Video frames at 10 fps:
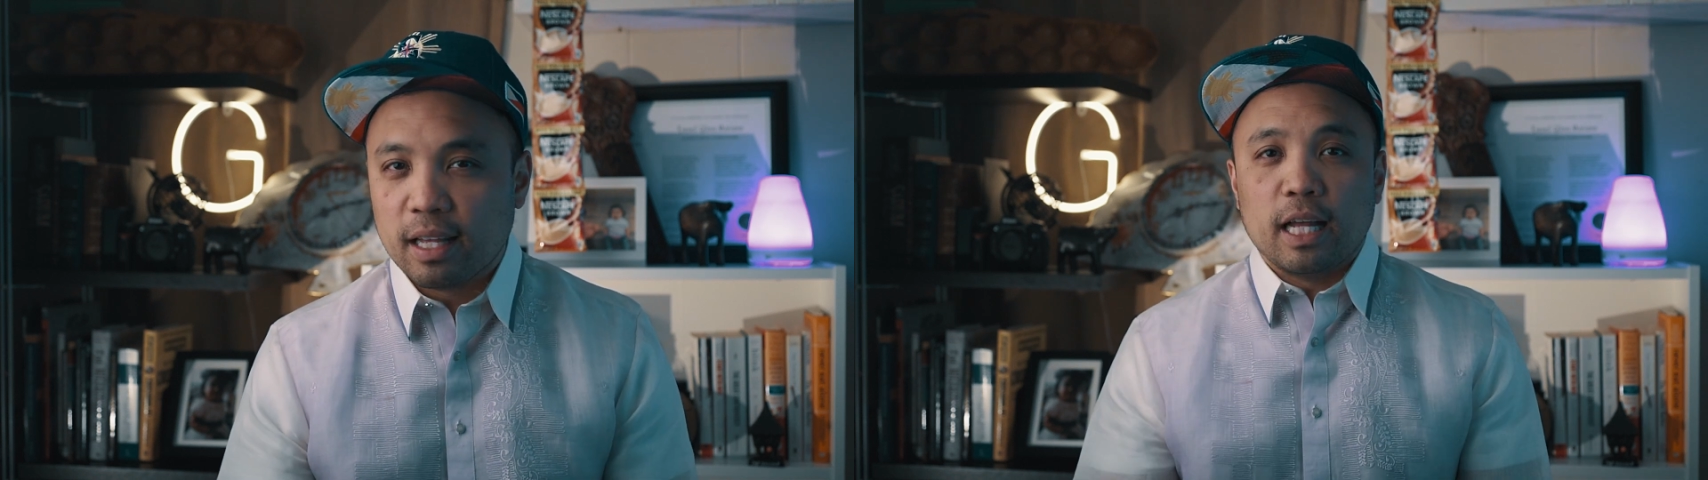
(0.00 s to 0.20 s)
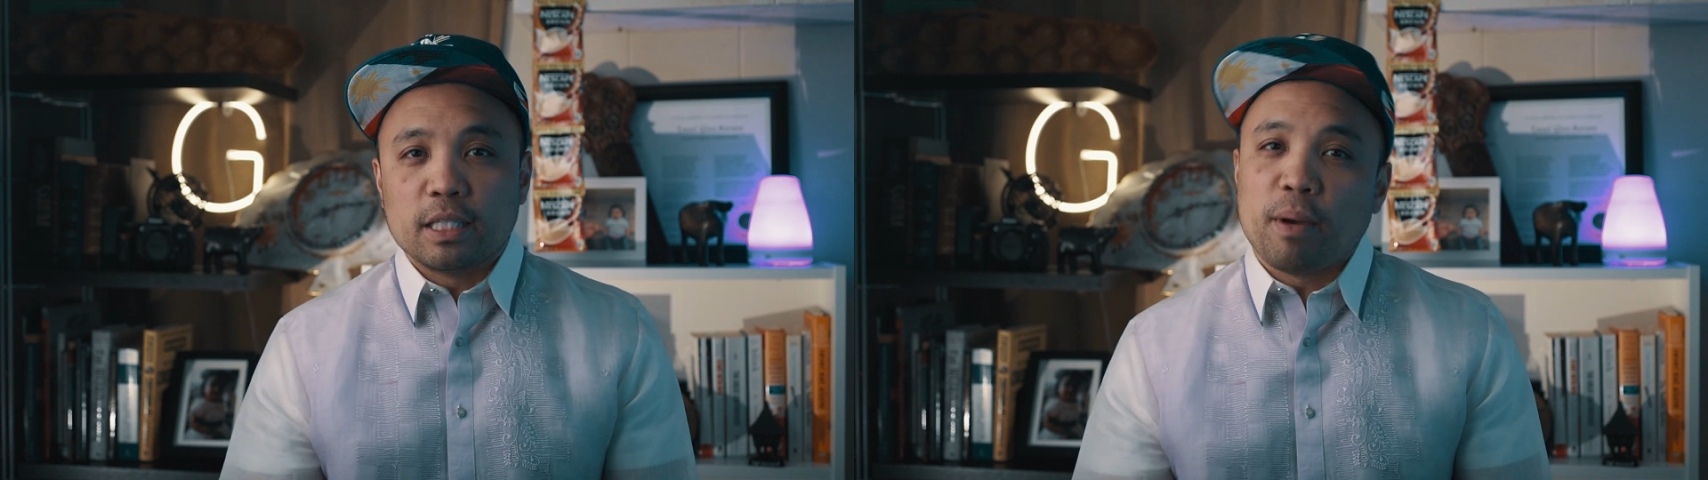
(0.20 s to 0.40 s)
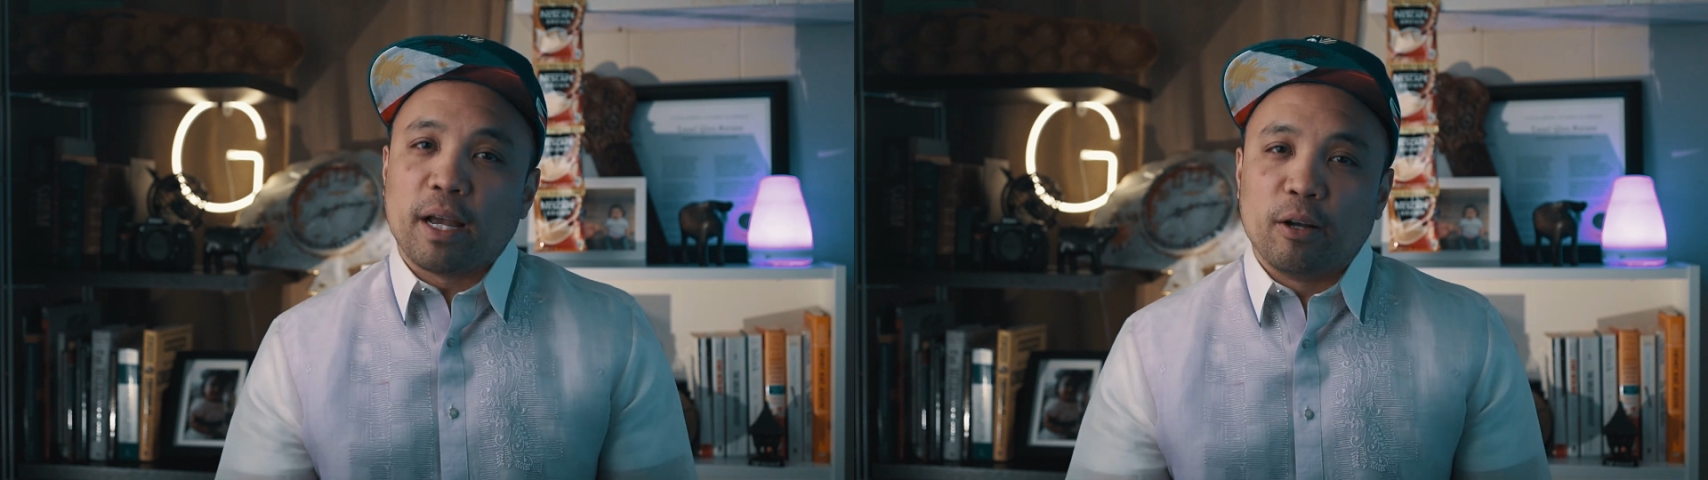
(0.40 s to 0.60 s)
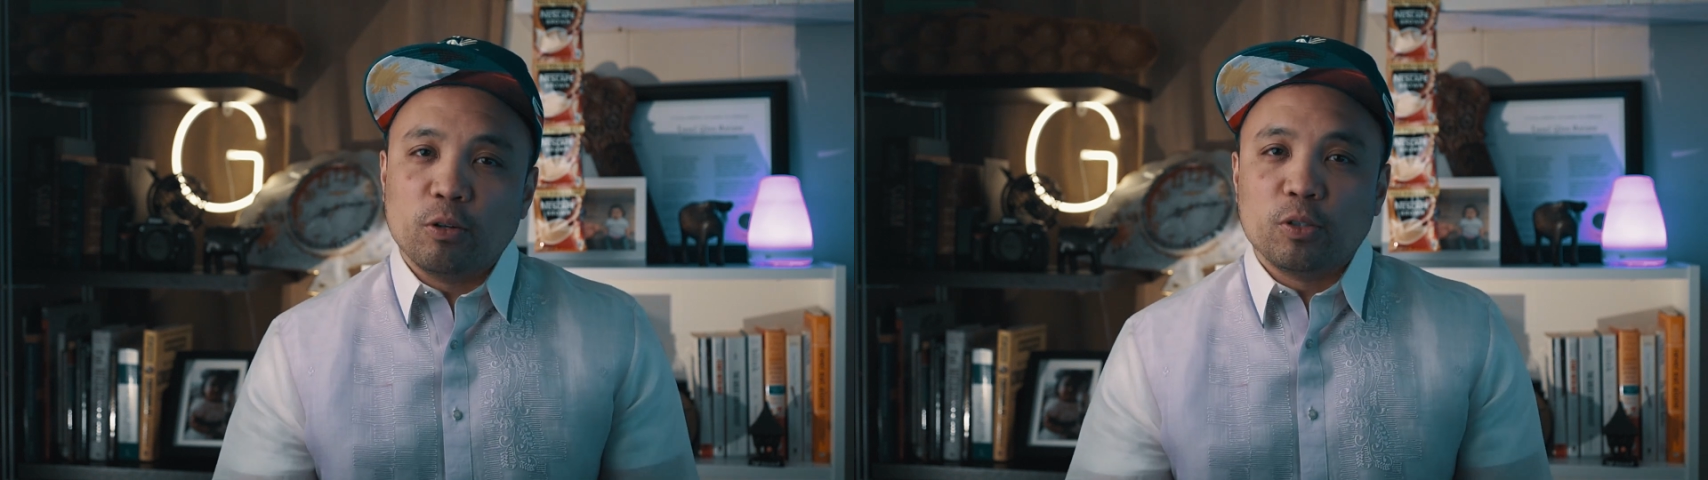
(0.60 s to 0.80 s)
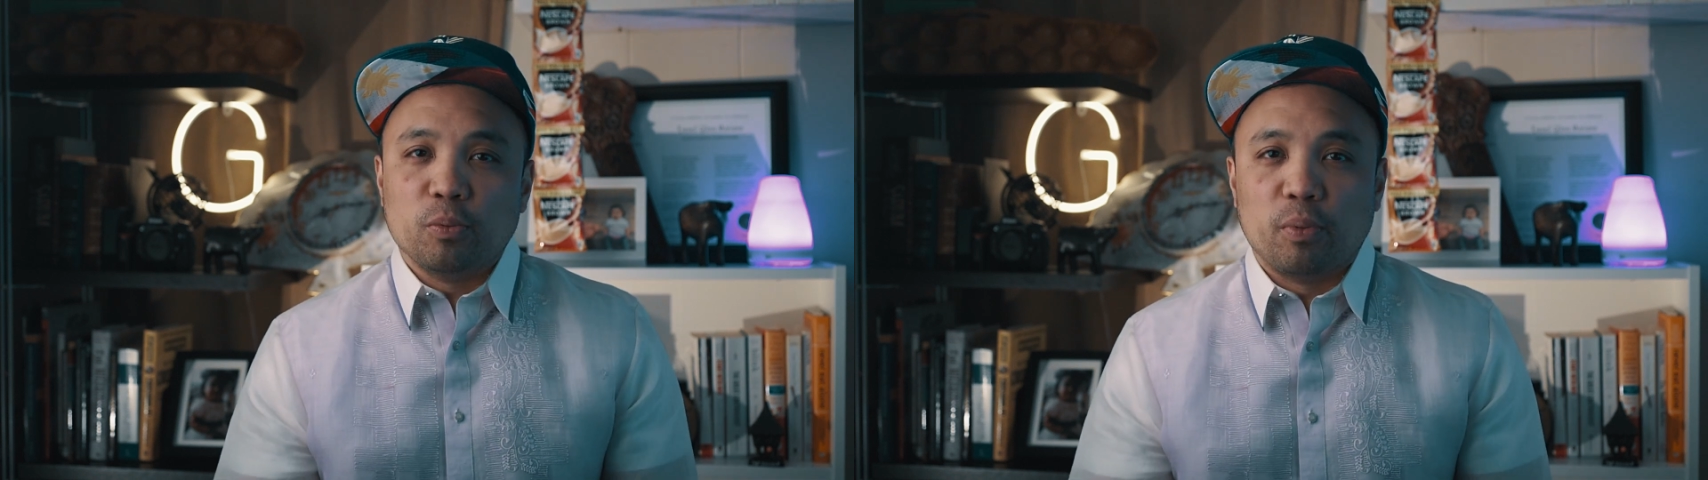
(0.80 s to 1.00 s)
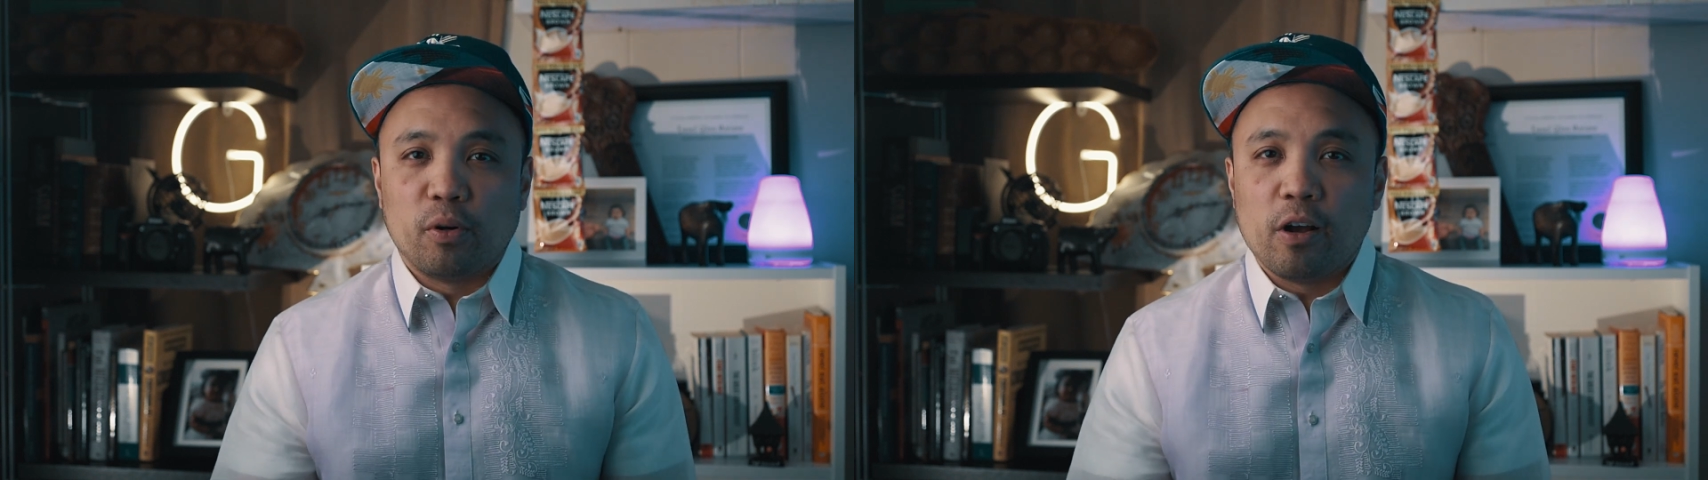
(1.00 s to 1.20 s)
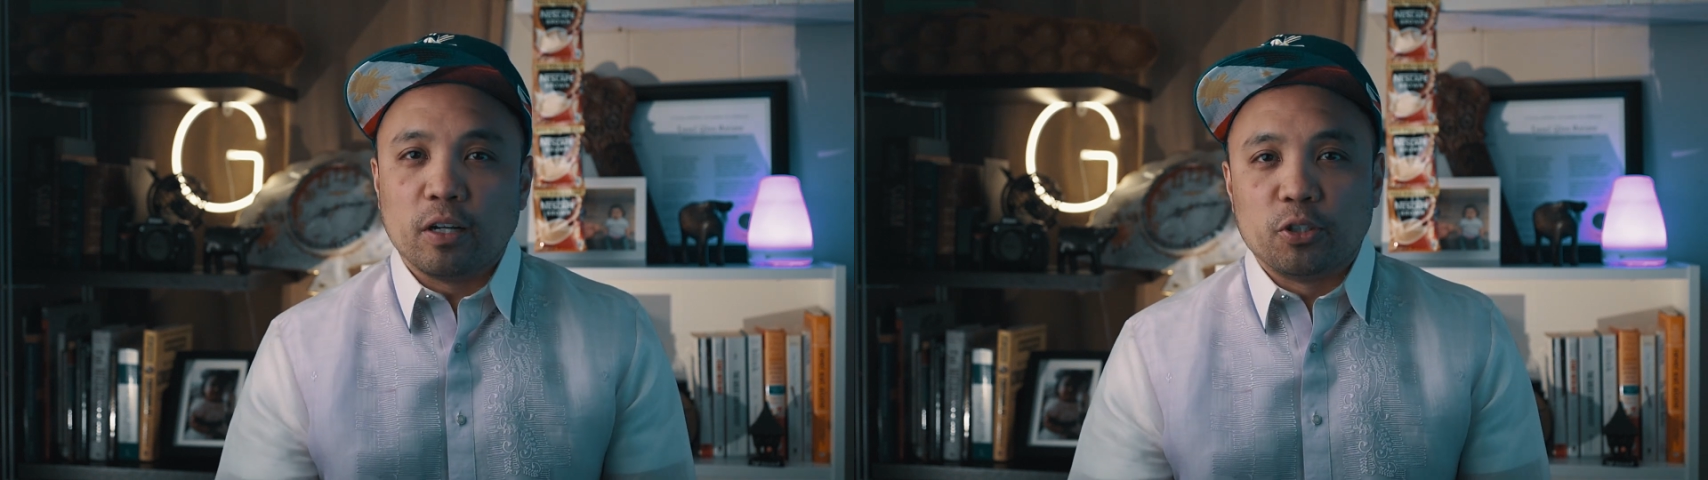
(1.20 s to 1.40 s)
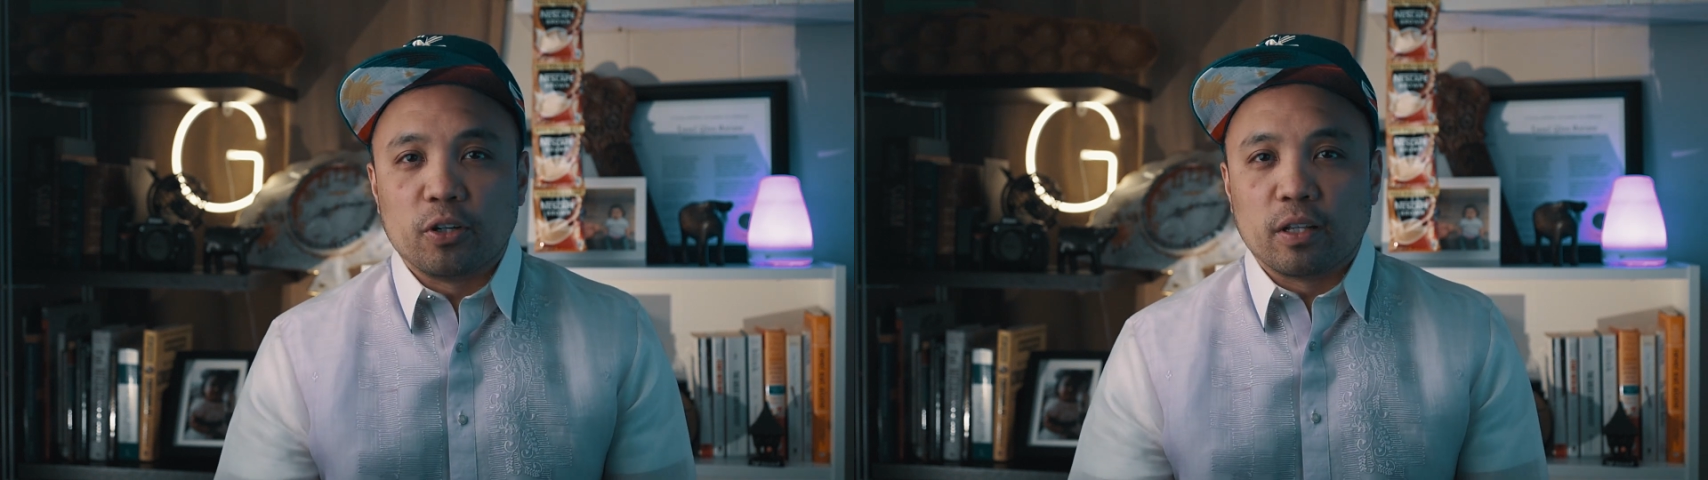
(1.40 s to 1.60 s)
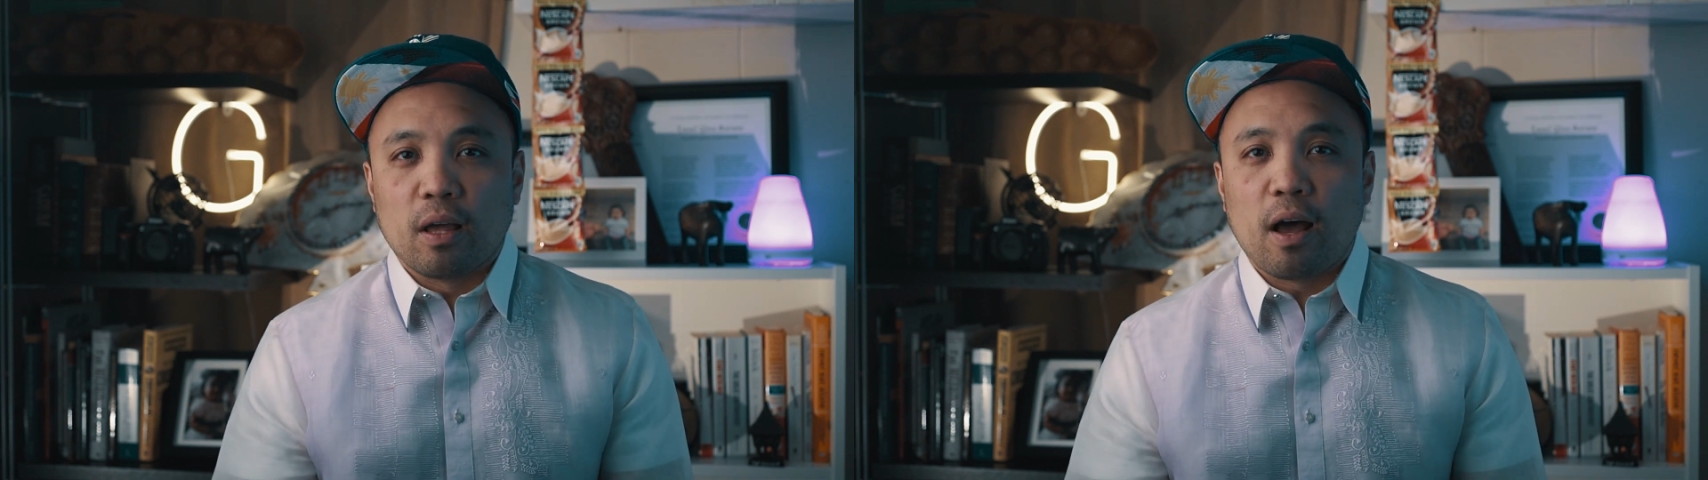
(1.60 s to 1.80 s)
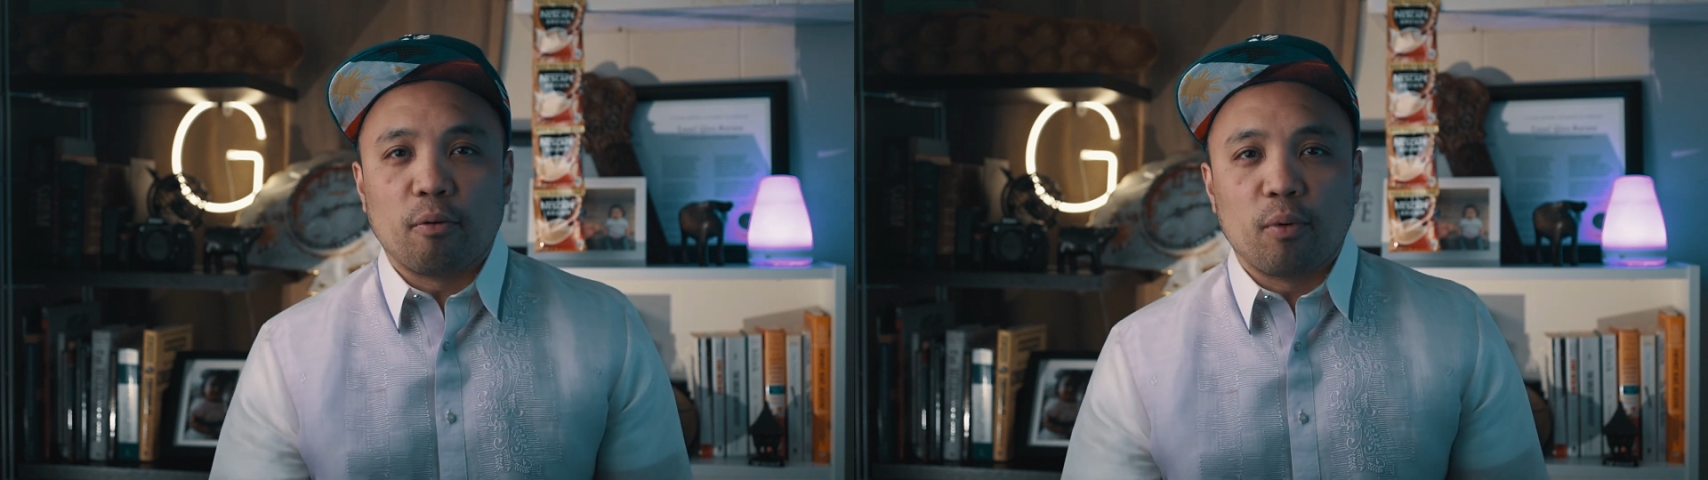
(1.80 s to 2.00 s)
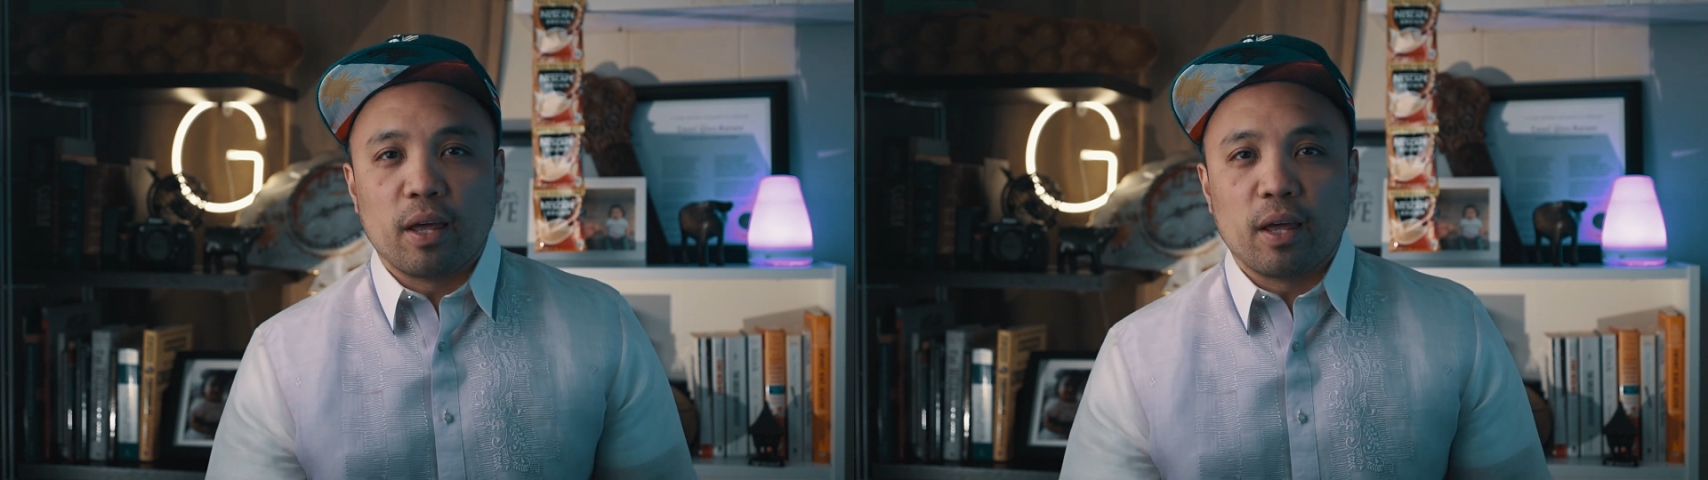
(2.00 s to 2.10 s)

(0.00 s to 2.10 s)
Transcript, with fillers: It's my go-to barong during hot